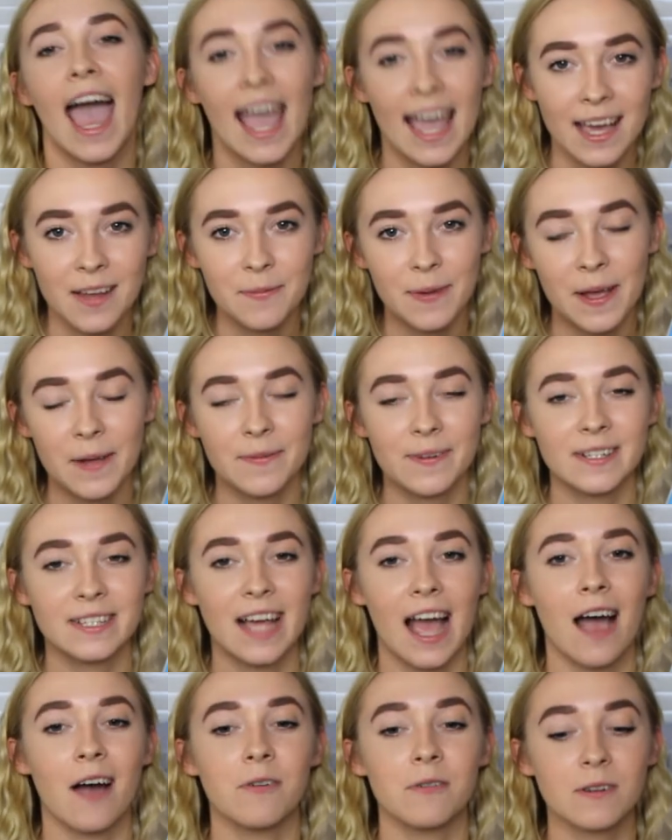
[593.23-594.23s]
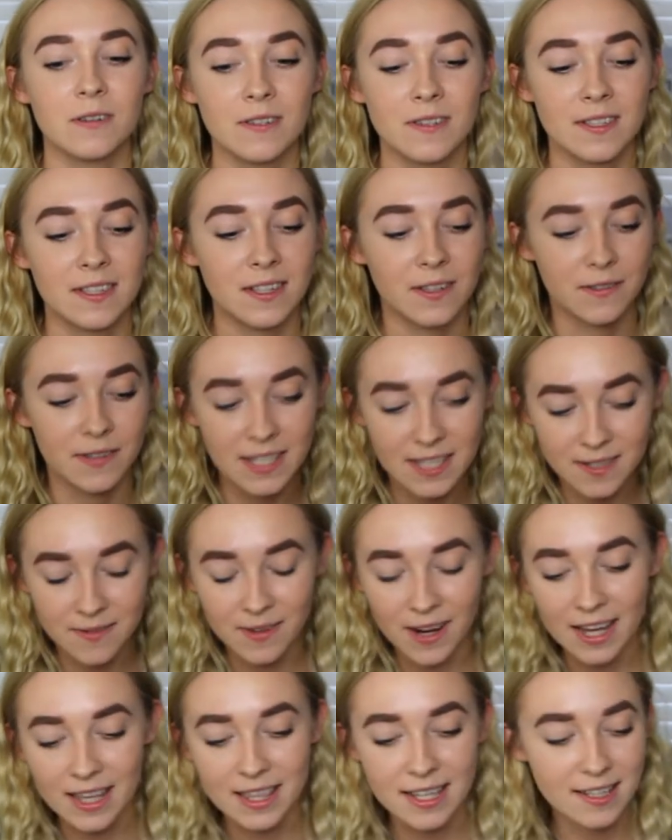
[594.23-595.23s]
and paper towels. The reason
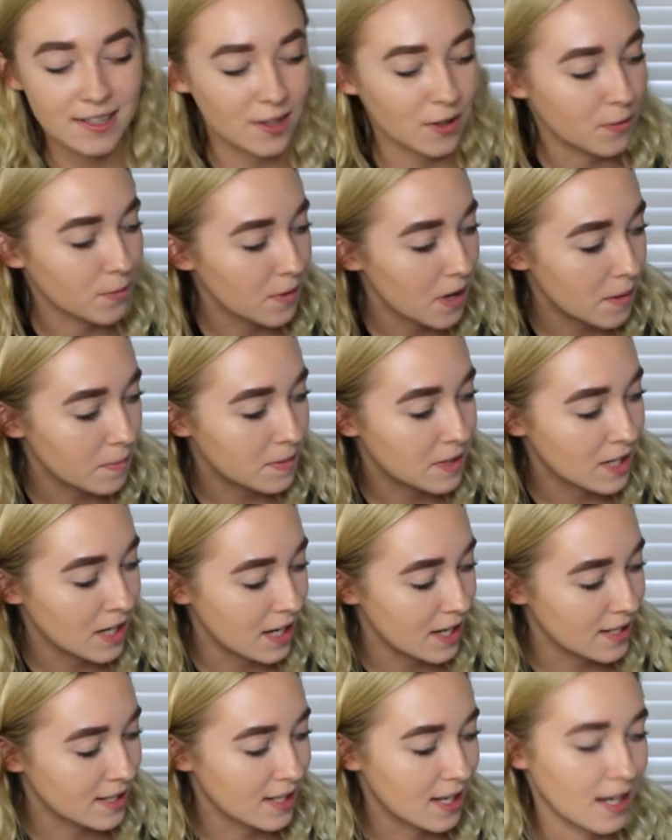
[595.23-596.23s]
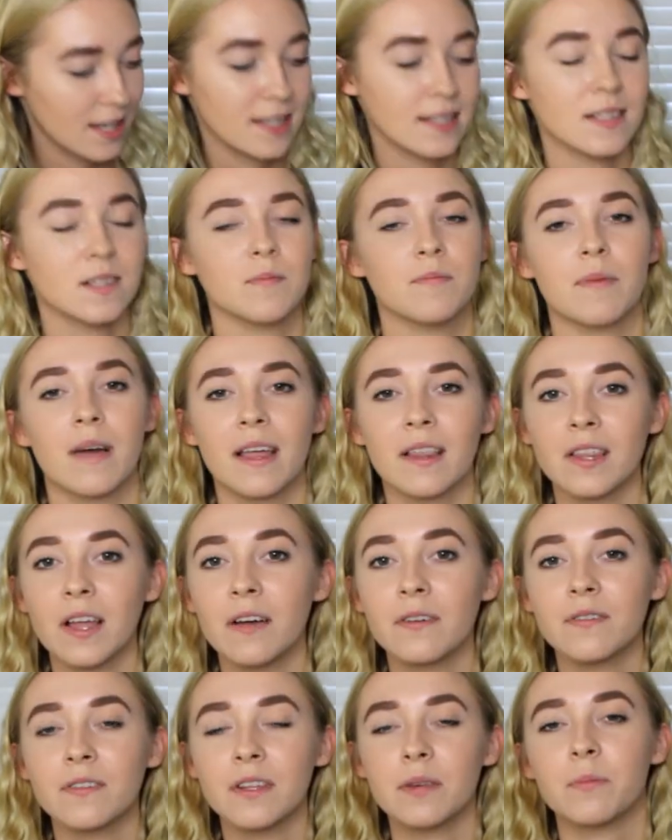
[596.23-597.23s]
why these are ripped is because my
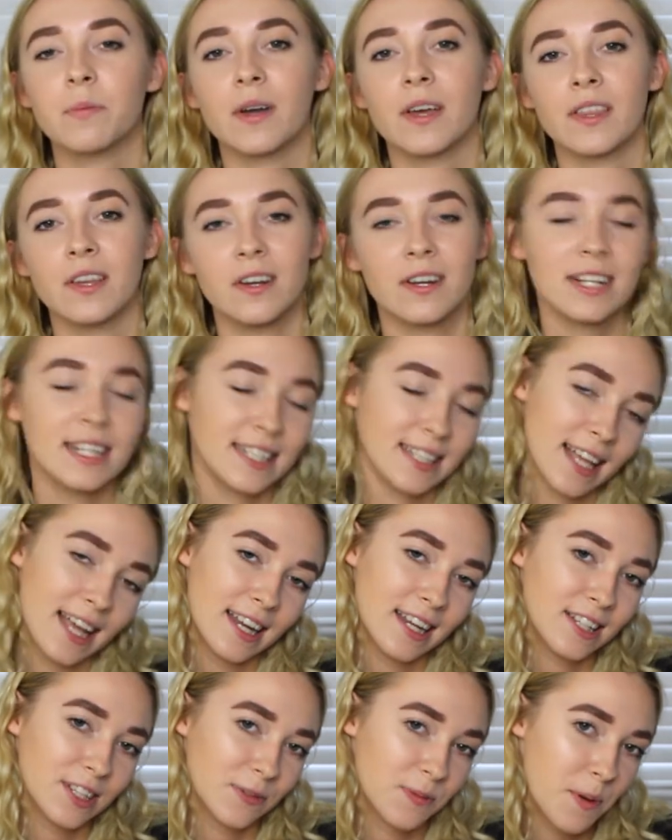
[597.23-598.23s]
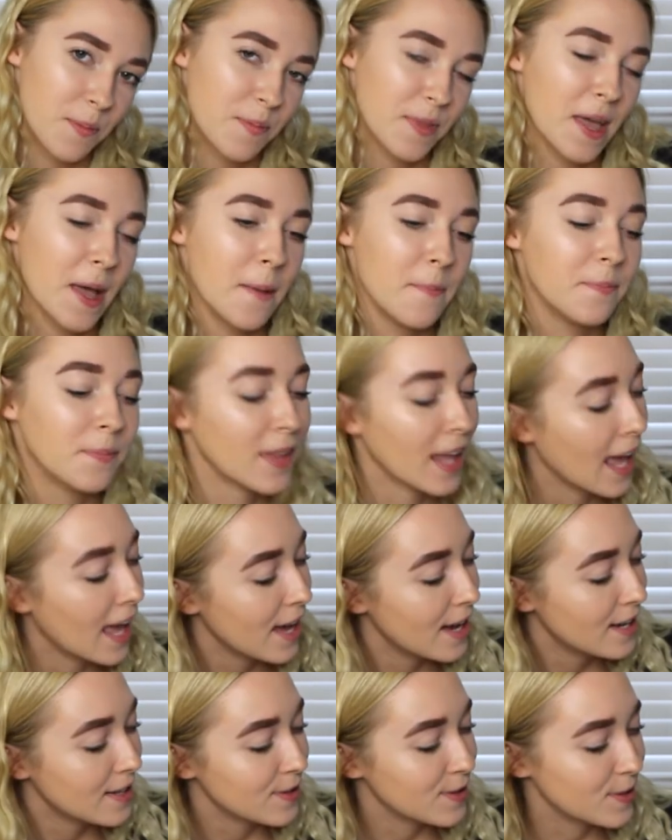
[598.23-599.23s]
lovely brother decided to rip them.
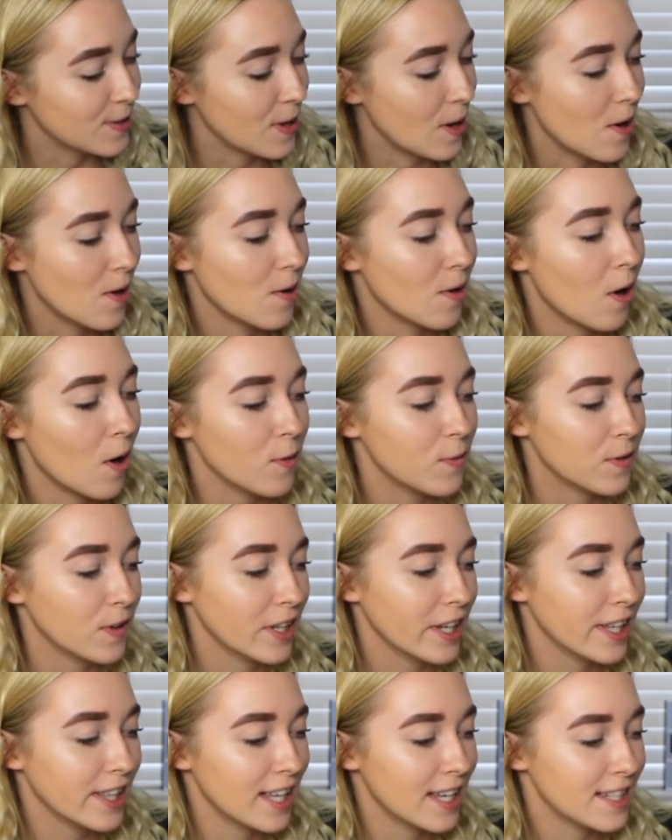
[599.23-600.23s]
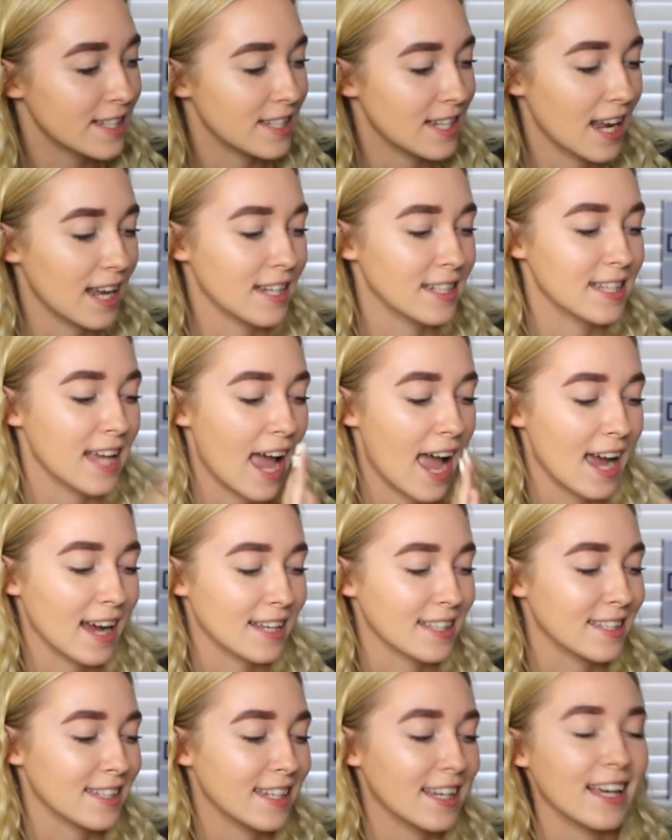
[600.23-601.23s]
So hopefully they stay
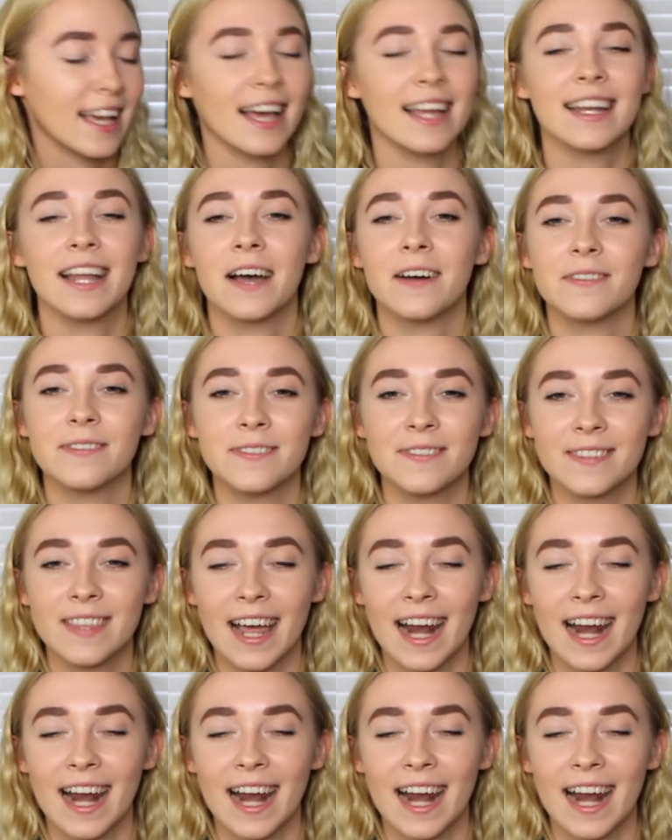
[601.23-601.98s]
intact enough